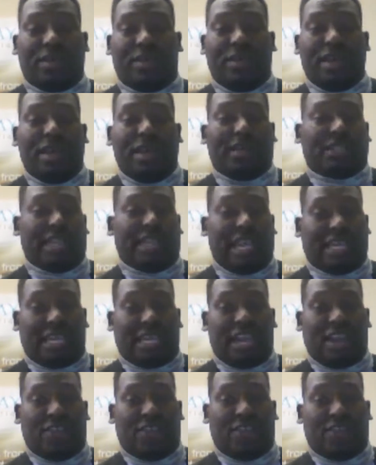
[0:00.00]
take care
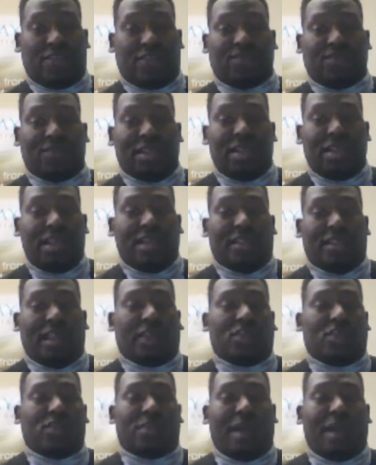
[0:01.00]
of you. Now, you
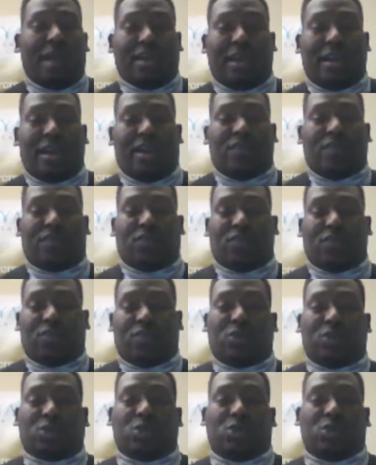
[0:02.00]
might, for those
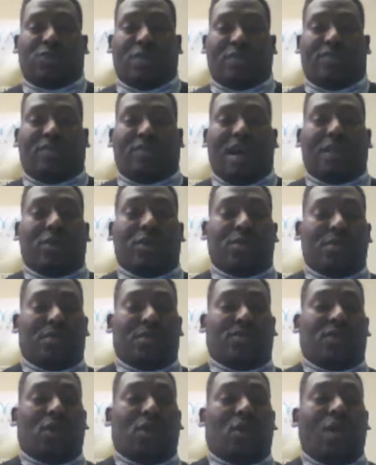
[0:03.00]
who've been following me for a
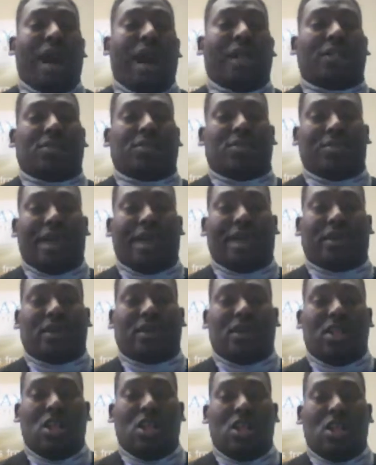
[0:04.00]
while, you might
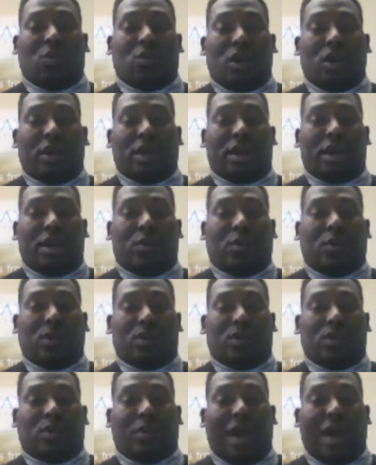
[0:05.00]
wonder
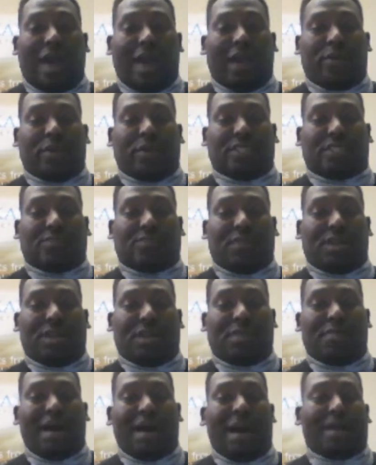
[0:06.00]
why I always speak
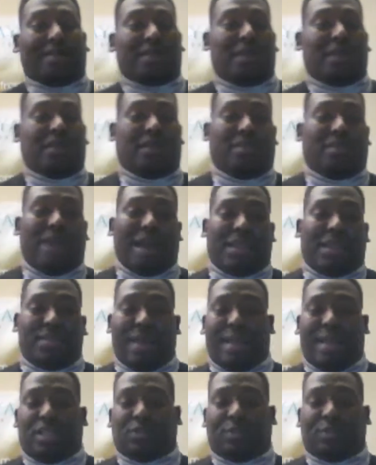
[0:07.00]
about the body
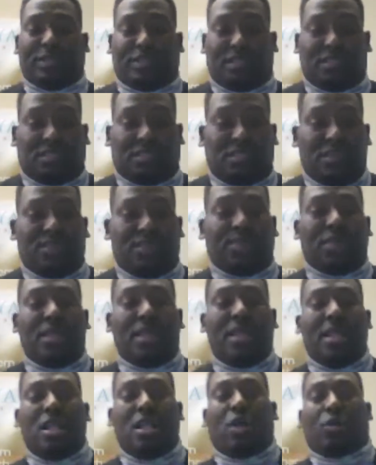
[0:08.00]
management system,
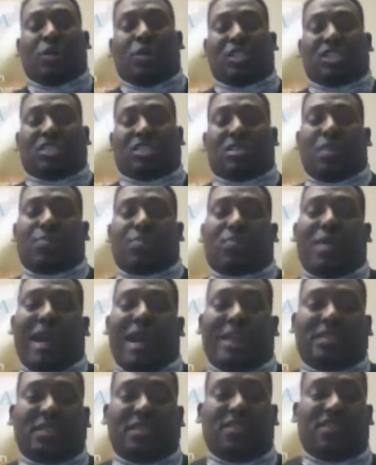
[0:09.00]
which is
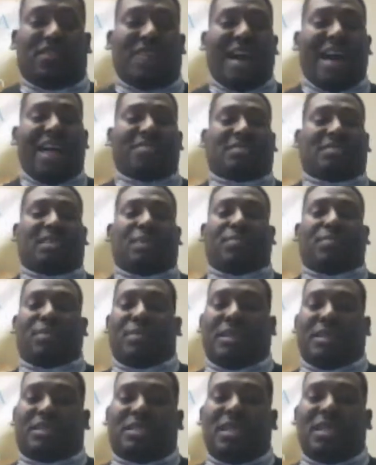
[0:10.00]
comprised of 5
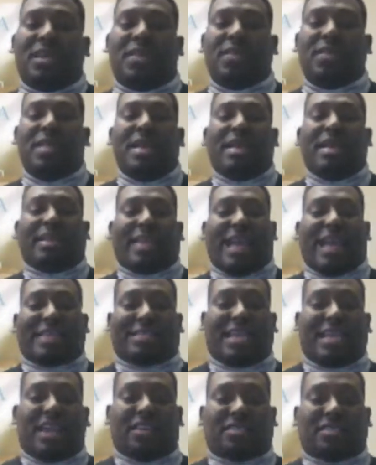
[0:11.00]
supplements:
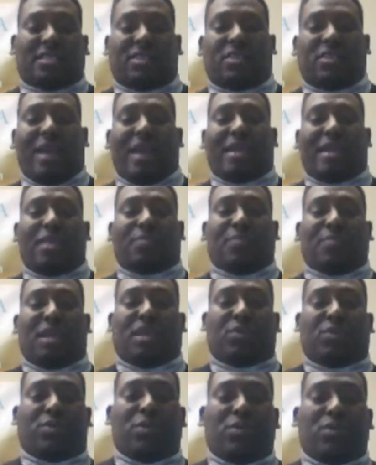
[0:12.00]
Cascara Sagrada,
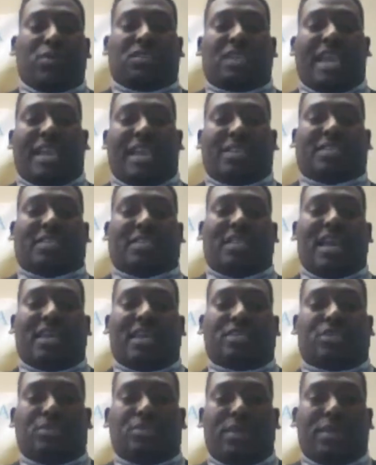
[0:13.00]
beetroots,
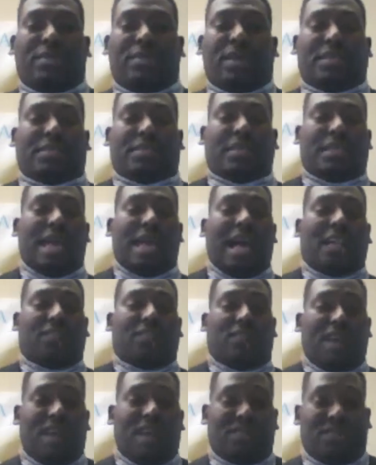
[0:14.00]
ACS, 3Bs, and
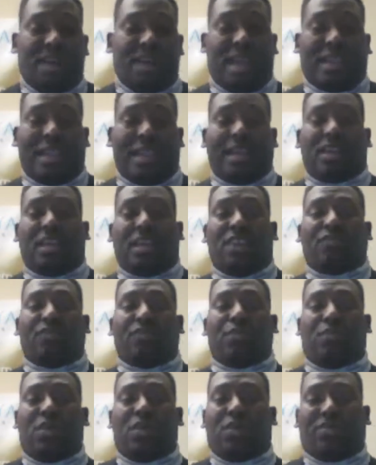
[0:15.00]
alfalfa. And I'll give you
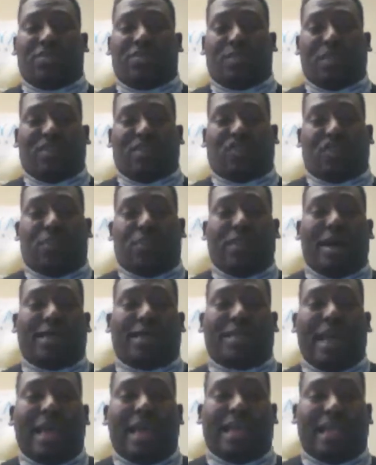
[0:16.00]
more information about
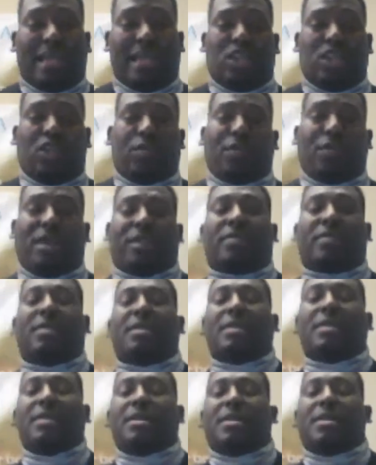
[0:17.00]
that in a little bit.
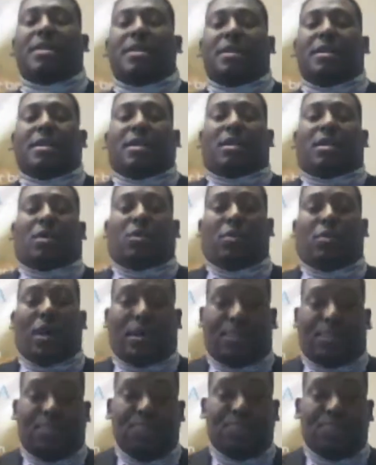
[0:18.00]

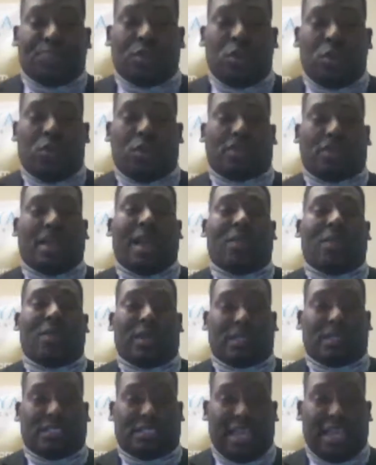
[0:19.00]
Well, one thing I
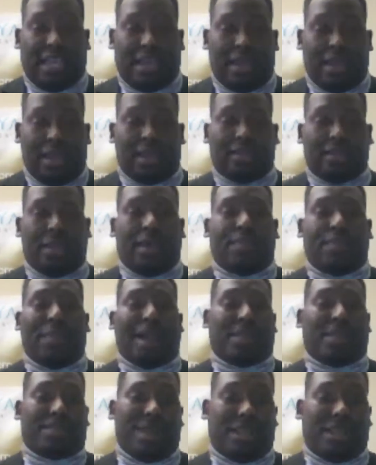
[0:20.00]
want to say, the
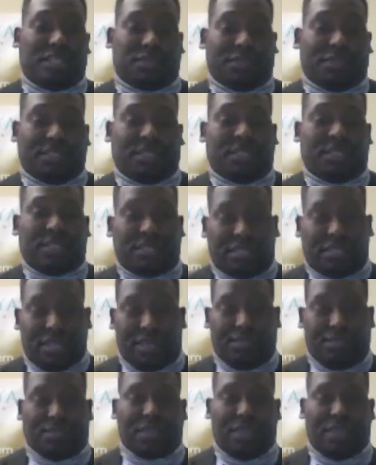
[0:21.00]
body management
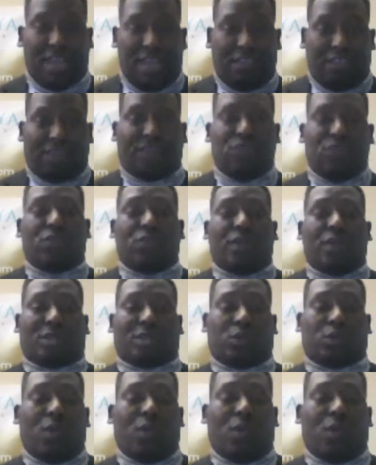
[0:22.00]
system, if you
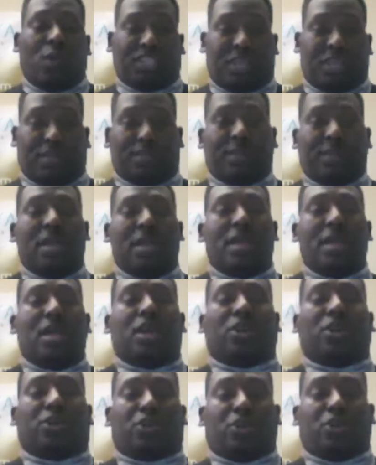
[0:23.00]
that's watching,
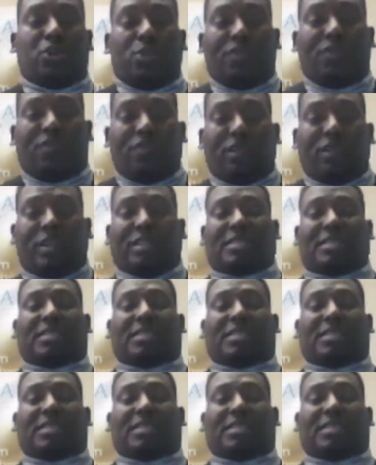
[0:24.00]
you refer the